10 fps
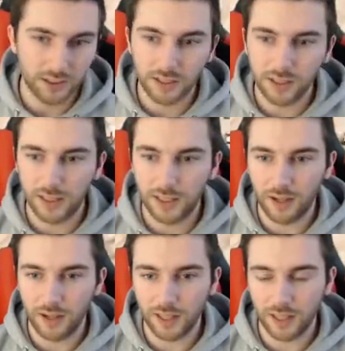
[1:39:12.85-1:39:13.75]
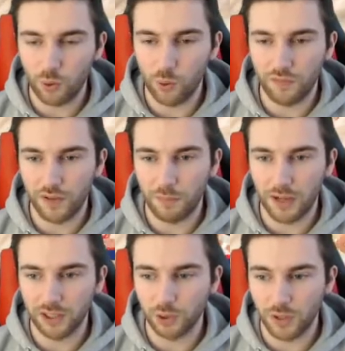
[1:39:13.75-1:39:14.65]
You can't get the Hall of Fame
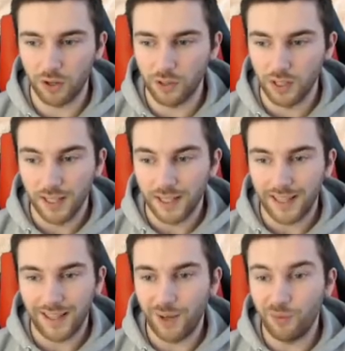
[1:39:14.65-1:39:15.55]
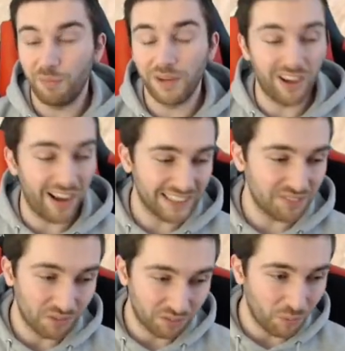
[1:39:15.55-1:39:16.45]
badge as well. It would be nice if
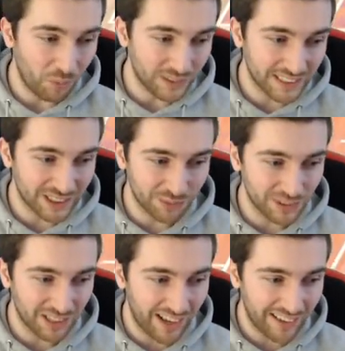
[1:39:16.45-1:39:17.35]
the reward system was like